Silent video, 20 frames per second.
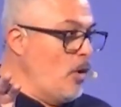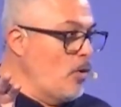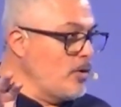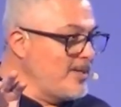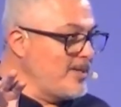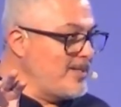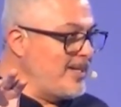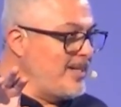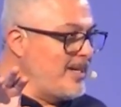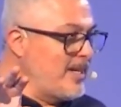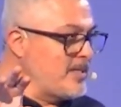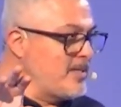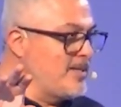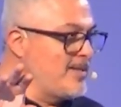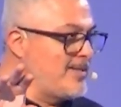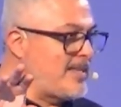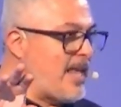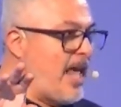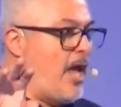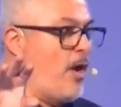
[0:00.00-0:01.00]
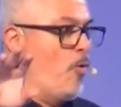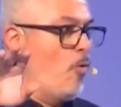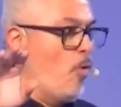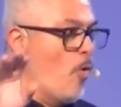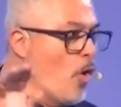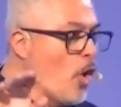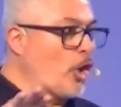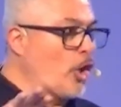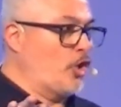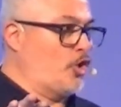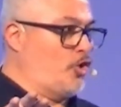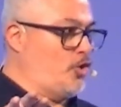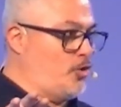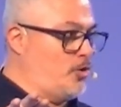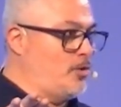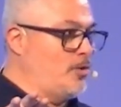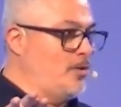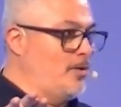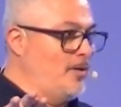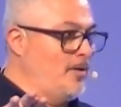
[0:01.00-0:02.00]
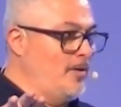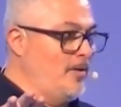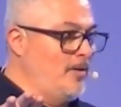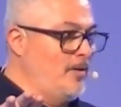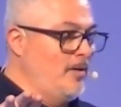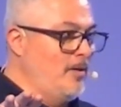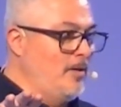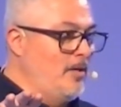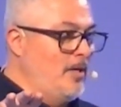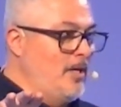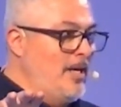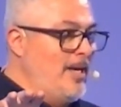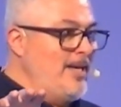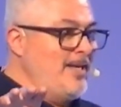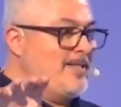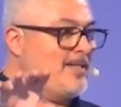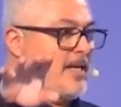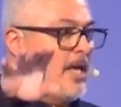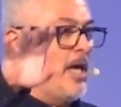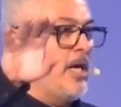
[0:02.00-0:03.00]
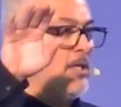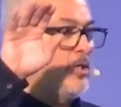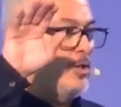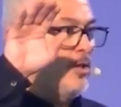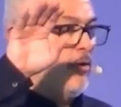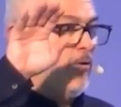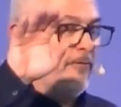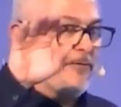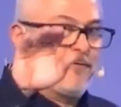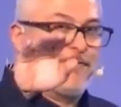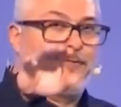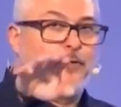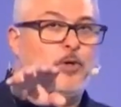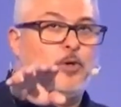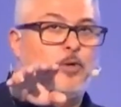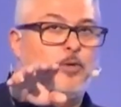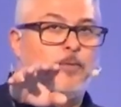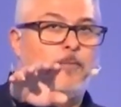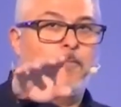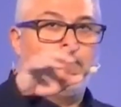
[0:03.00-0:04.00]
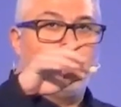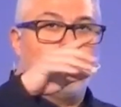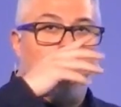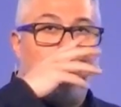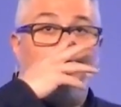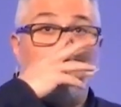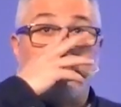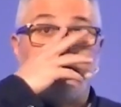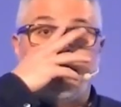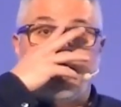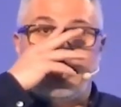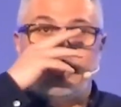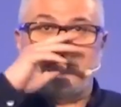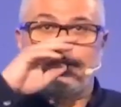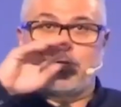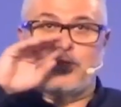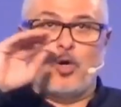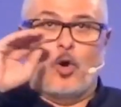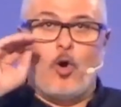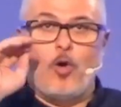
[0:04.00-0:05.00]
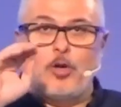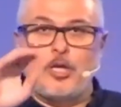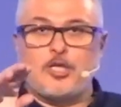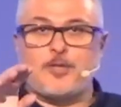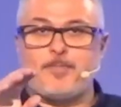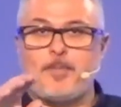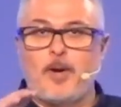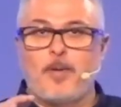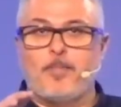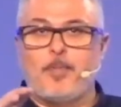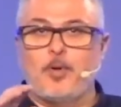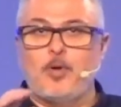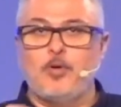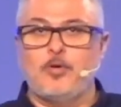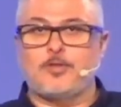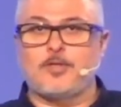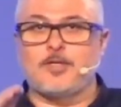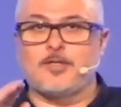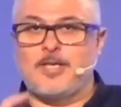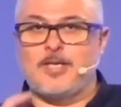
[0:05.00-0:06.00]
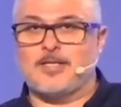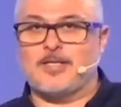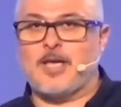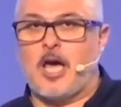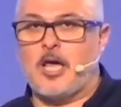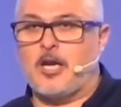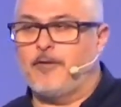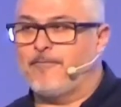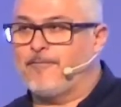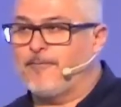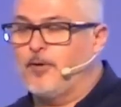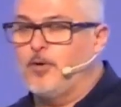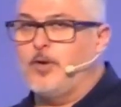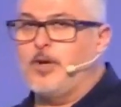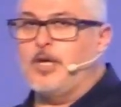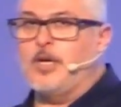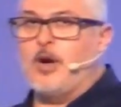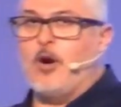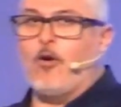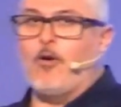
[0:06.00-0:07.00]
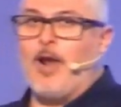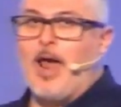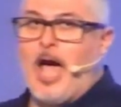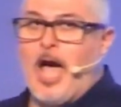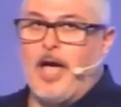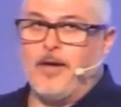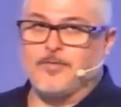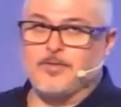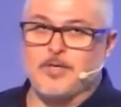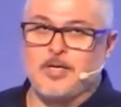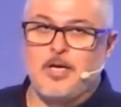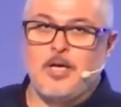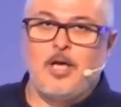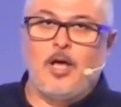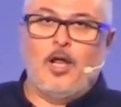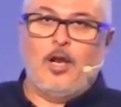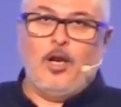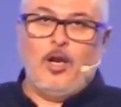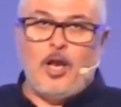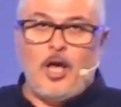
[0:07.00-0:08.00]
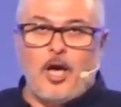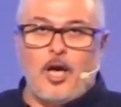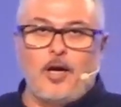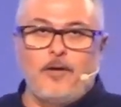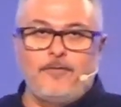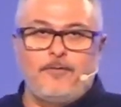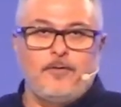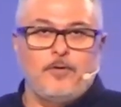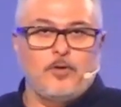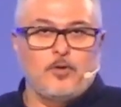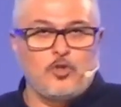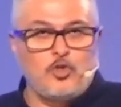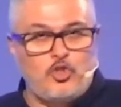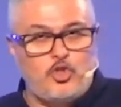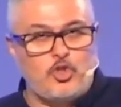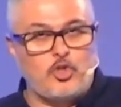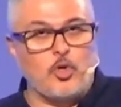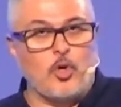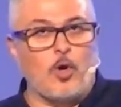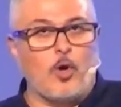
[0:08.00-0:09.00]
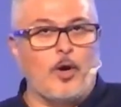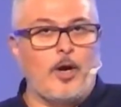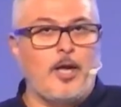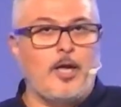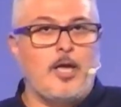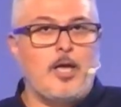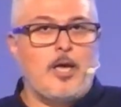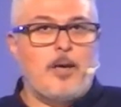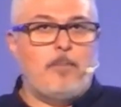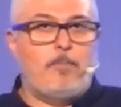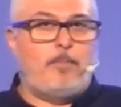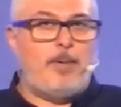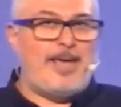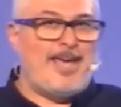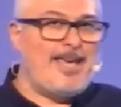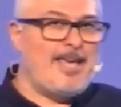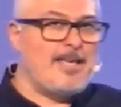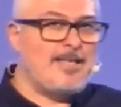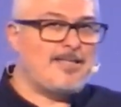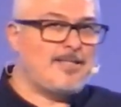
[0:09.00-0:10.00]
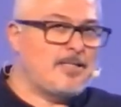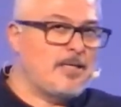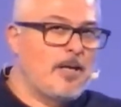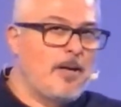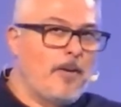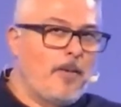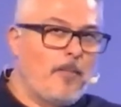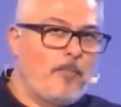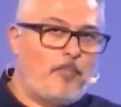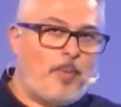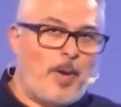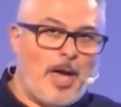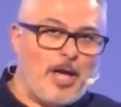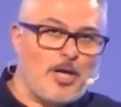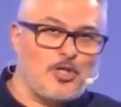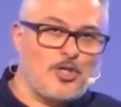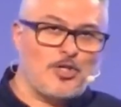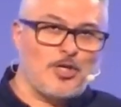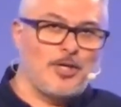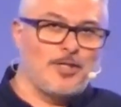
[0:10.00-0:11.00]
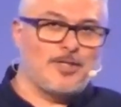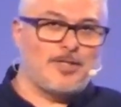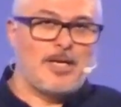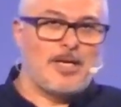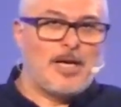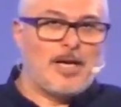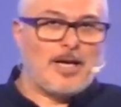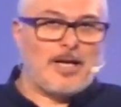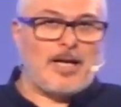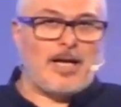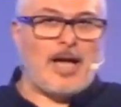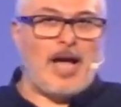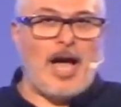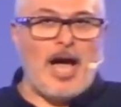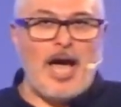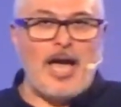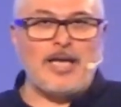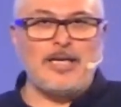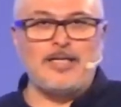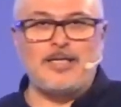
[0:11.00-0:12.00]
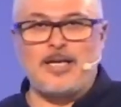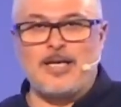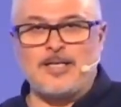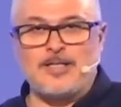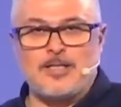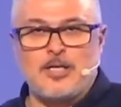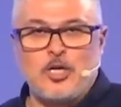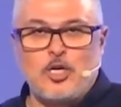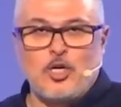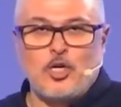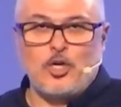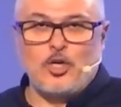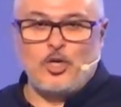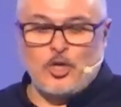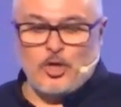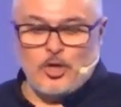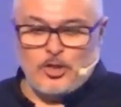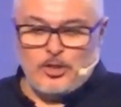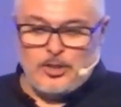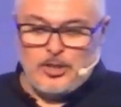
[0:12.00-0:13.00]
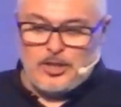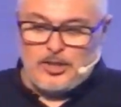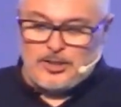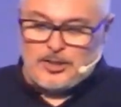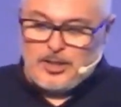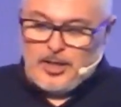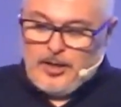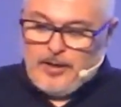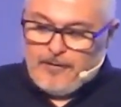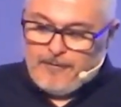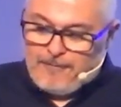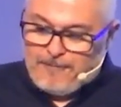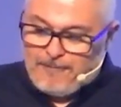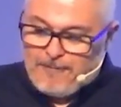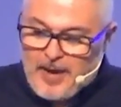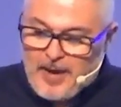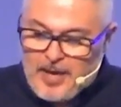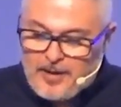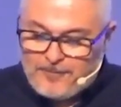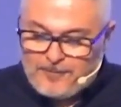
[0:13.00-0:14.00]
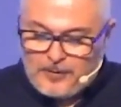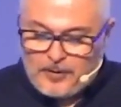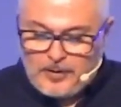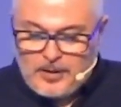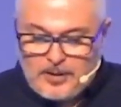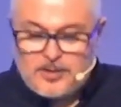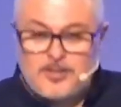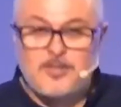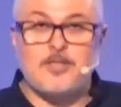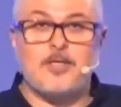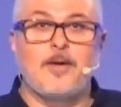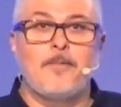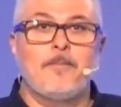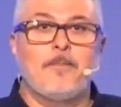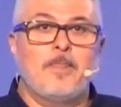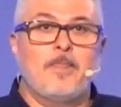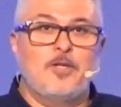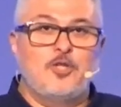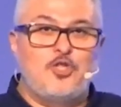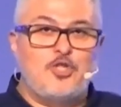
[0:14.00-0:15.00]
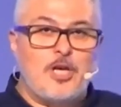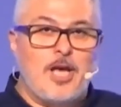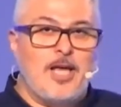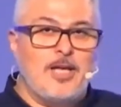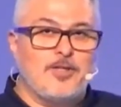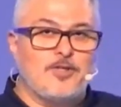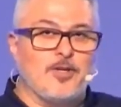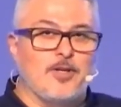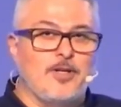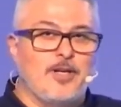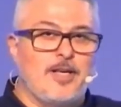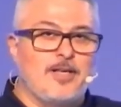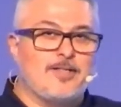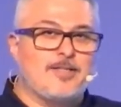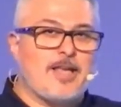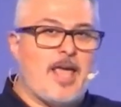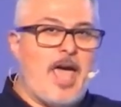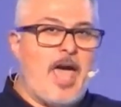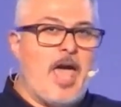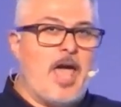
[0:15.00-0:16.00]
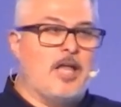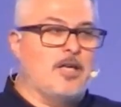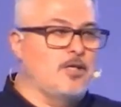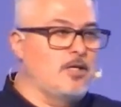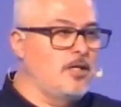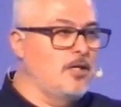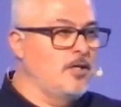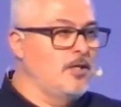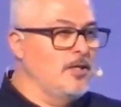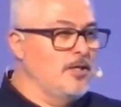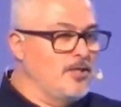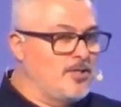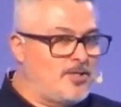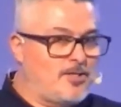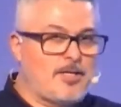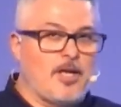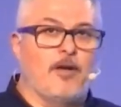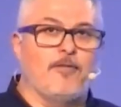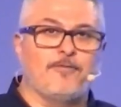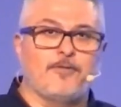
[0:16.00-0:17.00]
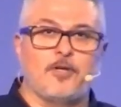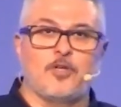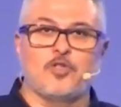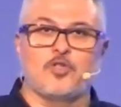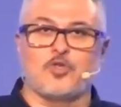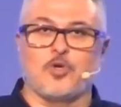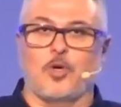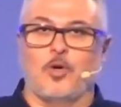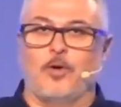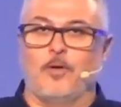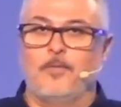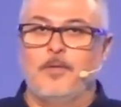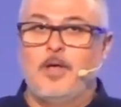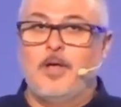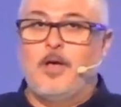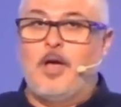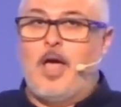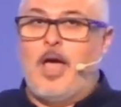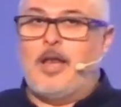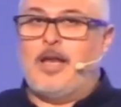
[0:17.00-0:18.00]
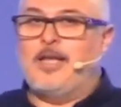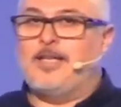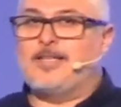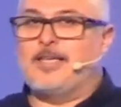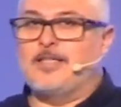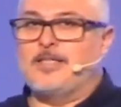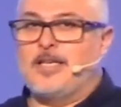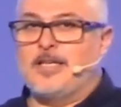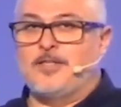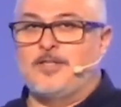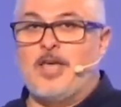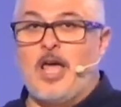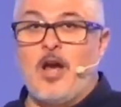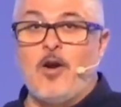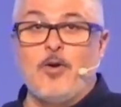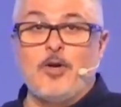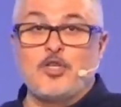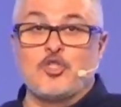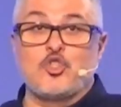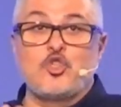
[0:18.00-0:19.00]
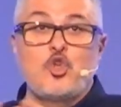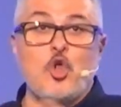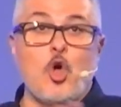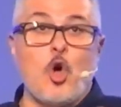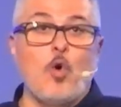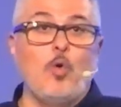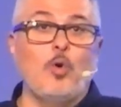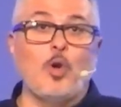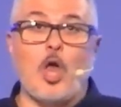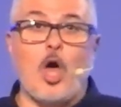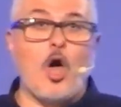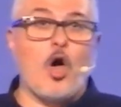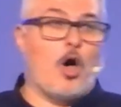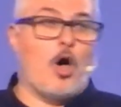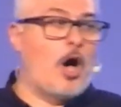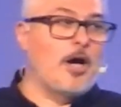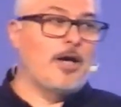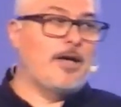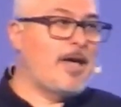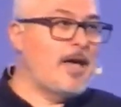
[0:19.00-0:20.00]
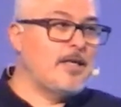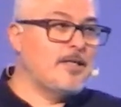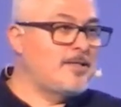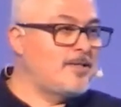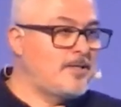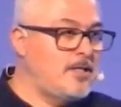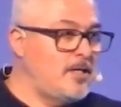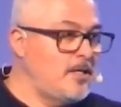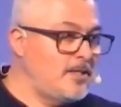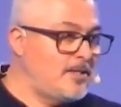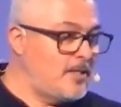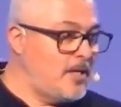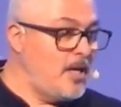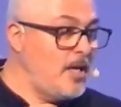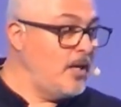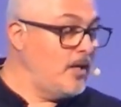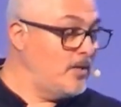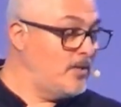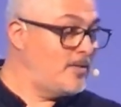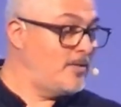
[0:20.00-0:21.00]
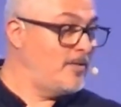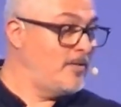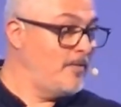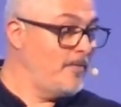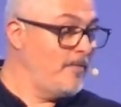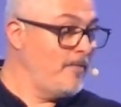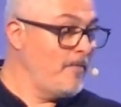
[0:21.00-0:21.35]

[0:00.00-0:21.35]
Notice he doesn't say works. He says fruit. He says the Holy Spirit produces this kind of fruit in our lives. Love, joy, peace, patience, kindness, goodness, faithfulness, gentleness, and self-control. And he says this, there is no law against these things.